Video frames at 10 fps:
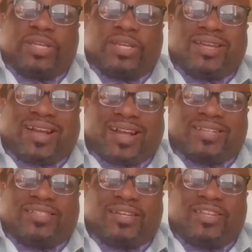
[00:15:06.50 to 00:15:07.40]
is
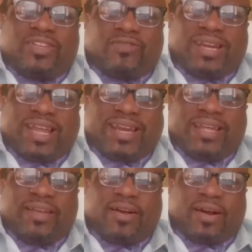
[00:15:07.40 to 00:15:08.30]
constantly
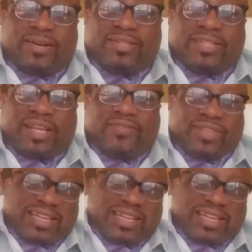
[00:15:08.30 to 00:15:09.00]
urinating on herself.